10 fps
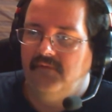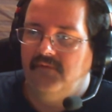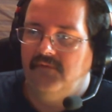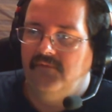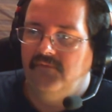
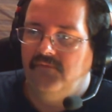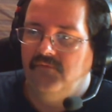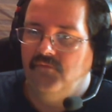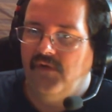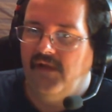
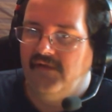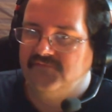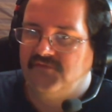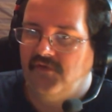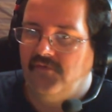you
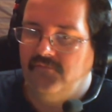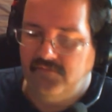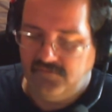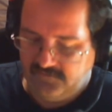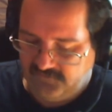exile,
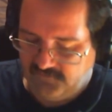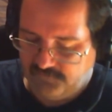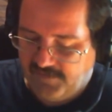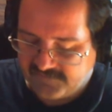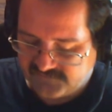you're
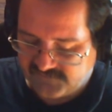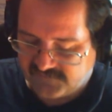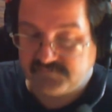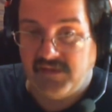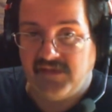paying
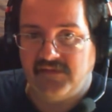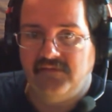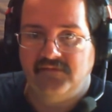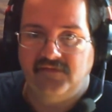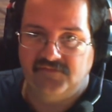6 mana,
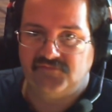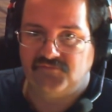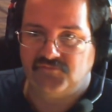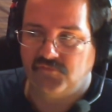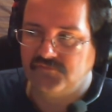it's a
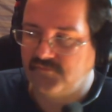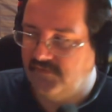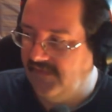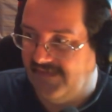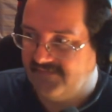
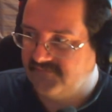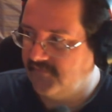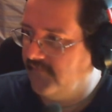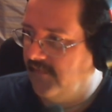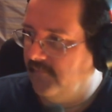sorcery,
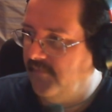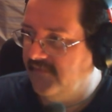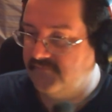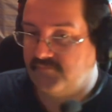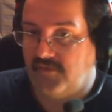exile that
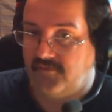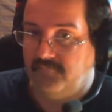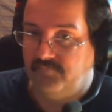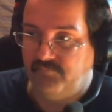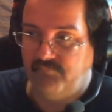
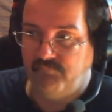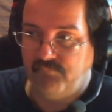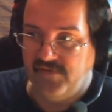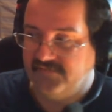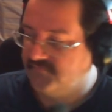planeswalker,
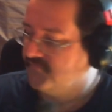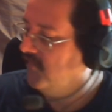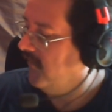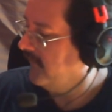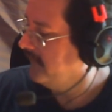but it's
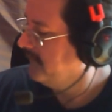gone.